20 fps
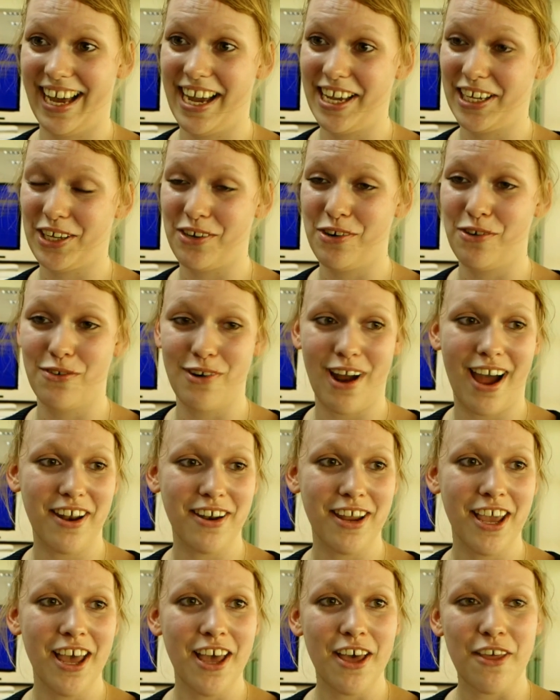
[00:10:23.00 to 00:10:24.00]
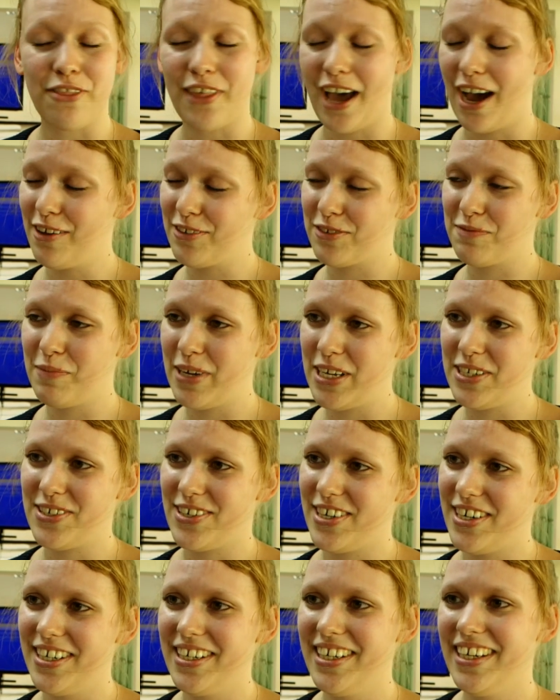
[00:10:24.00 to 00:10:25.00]
like you run thousand
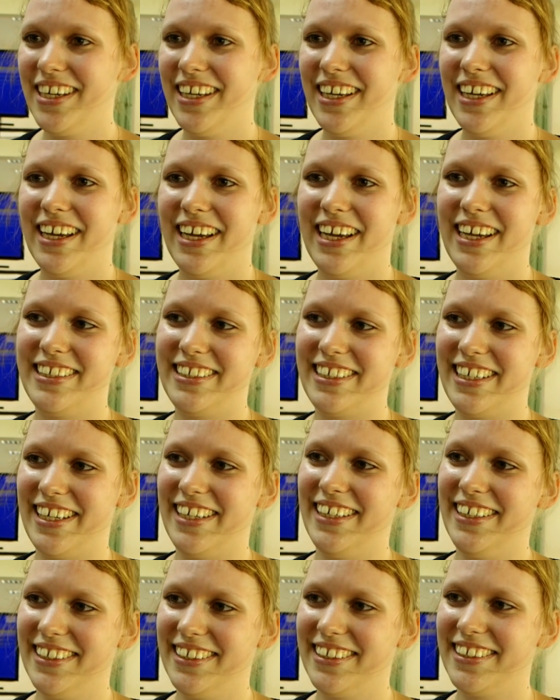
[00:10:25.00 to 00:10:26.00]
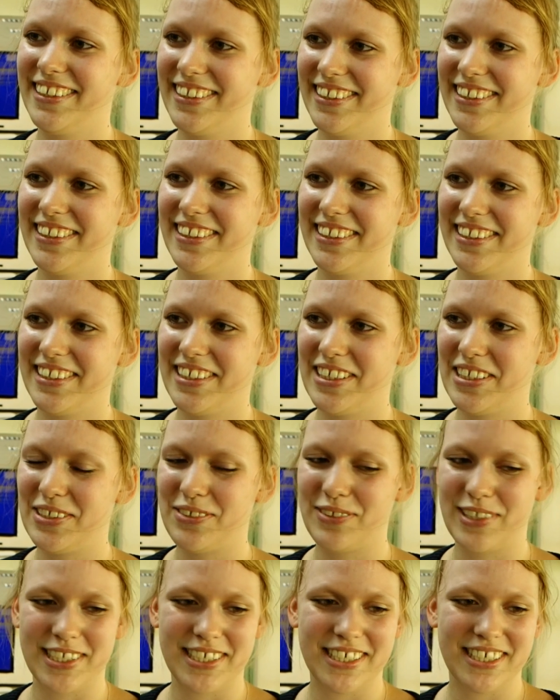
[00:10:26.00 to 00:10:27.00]
meter, and yeah,
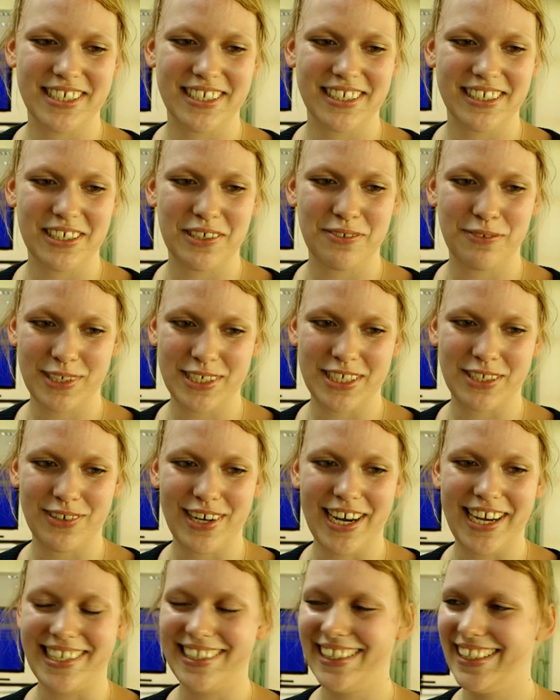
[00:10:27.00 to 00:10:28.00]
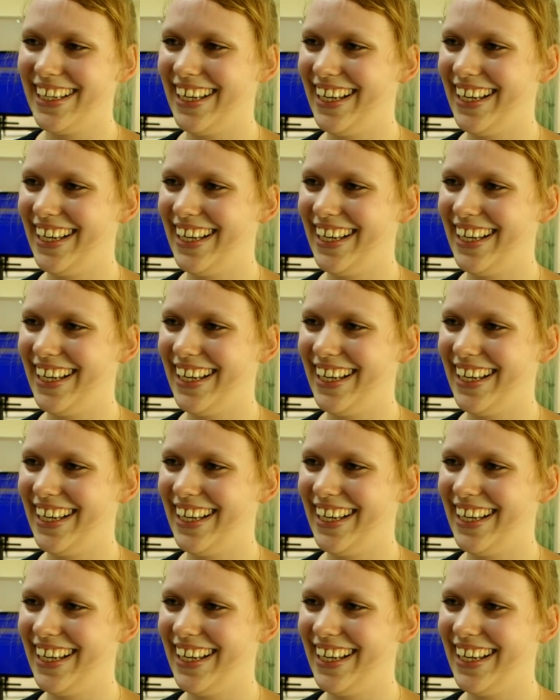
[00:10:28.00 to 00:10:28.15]
it was was great.